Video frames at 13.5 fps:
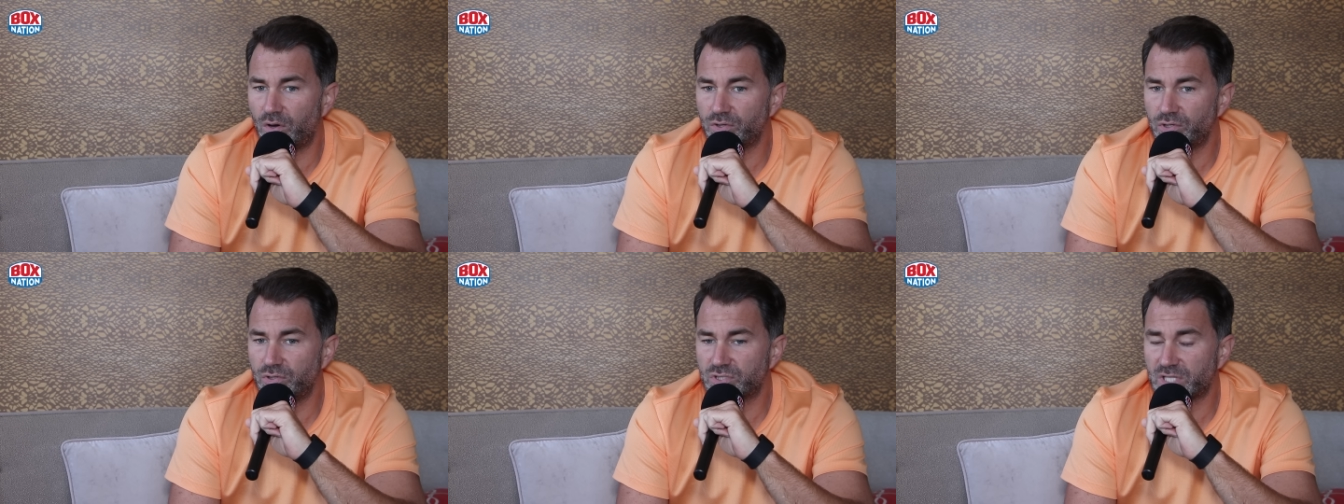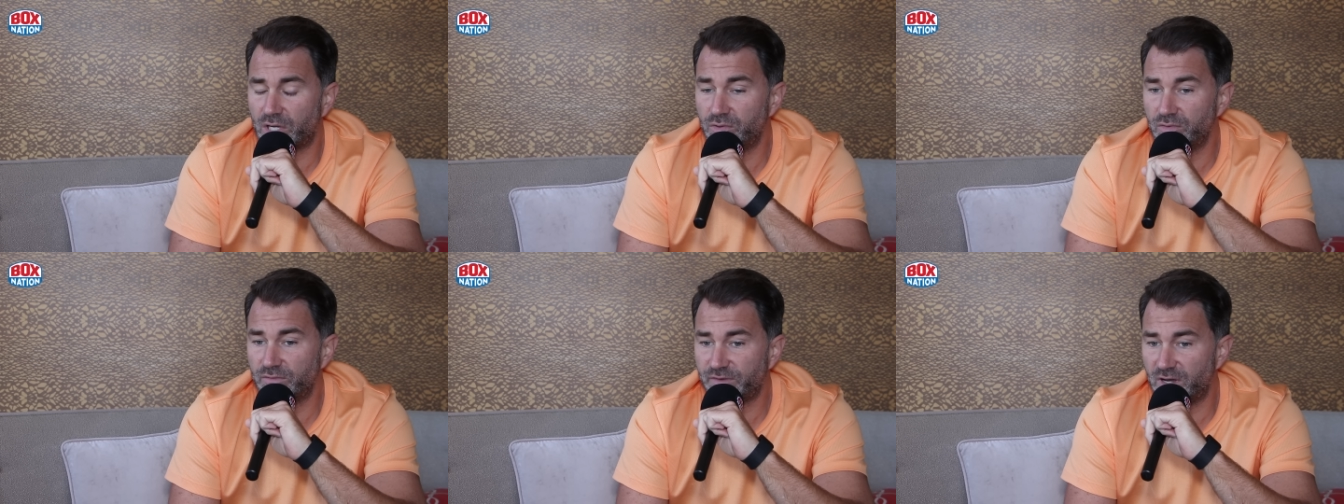You,
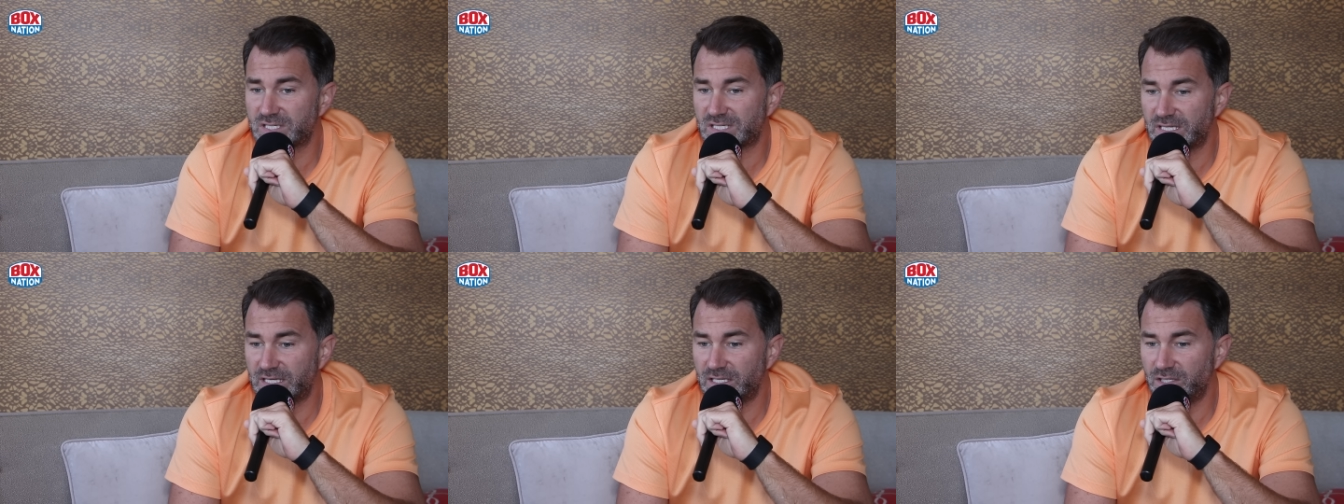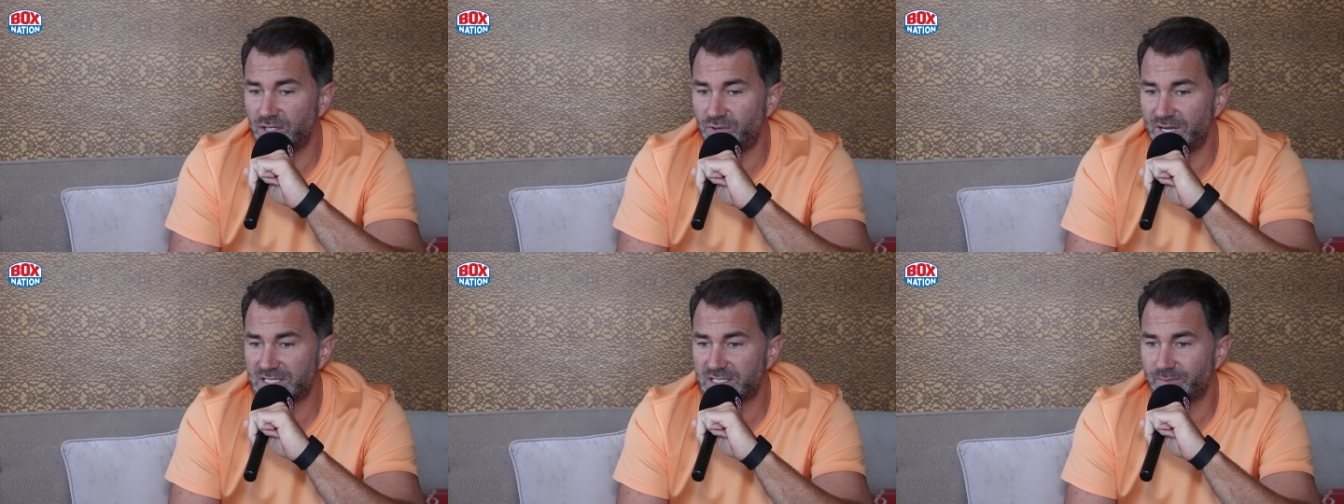so, firstly, you
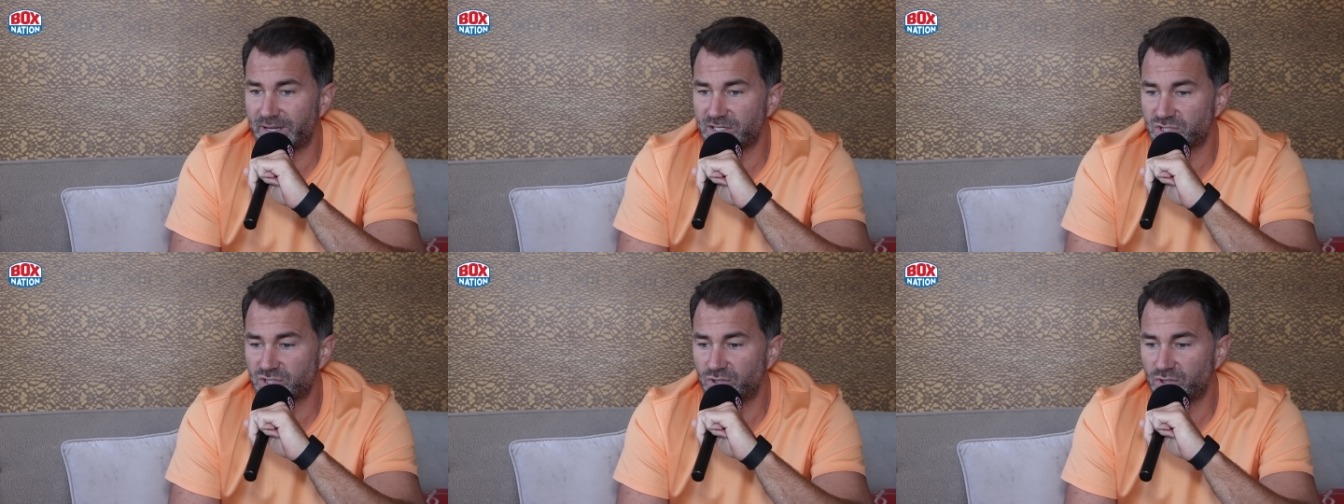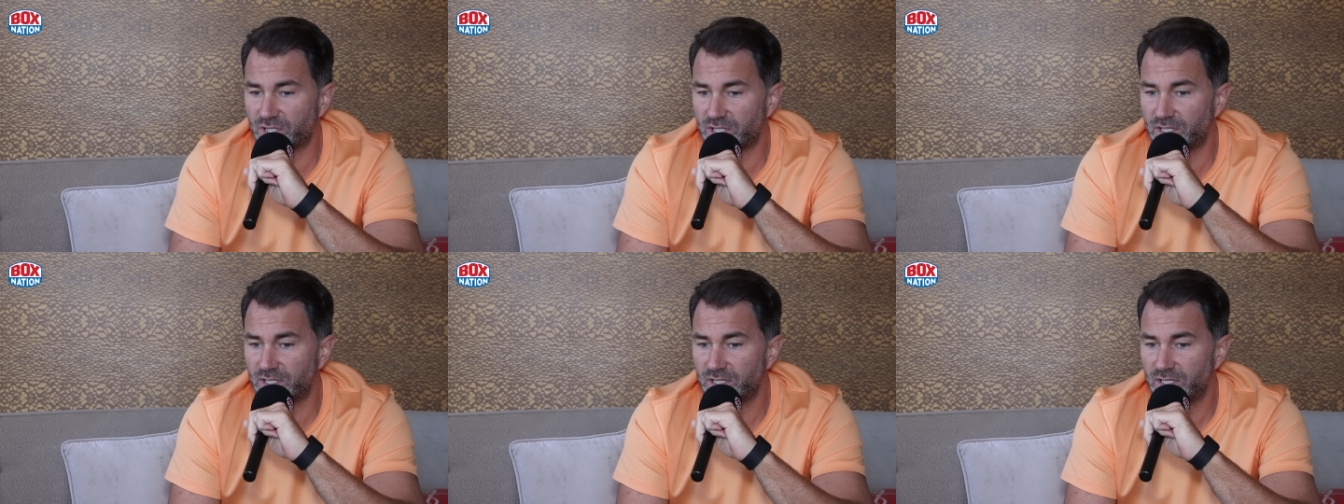need to make sure
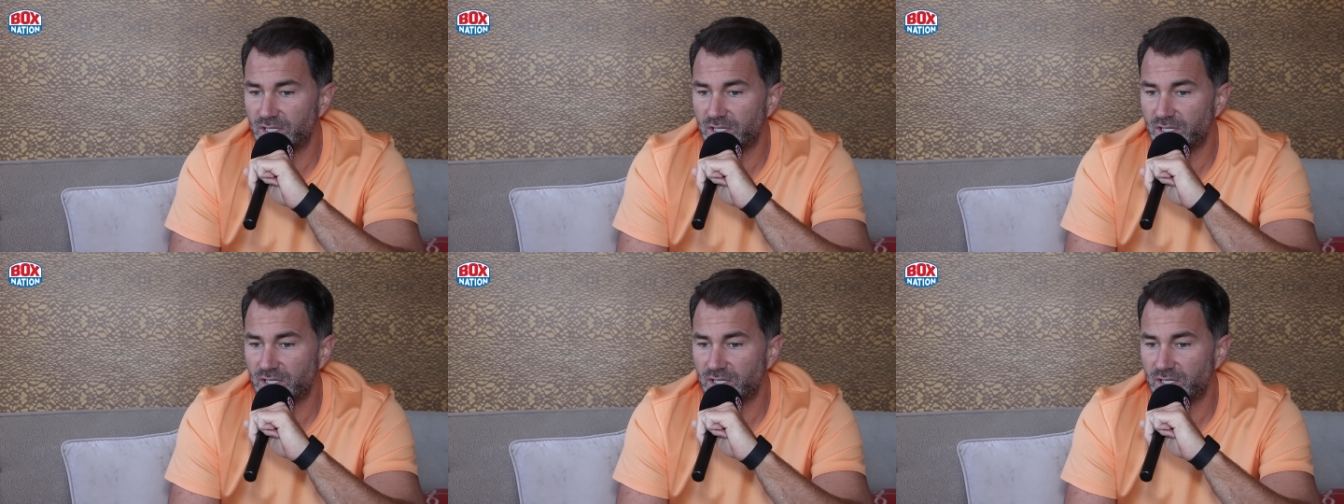that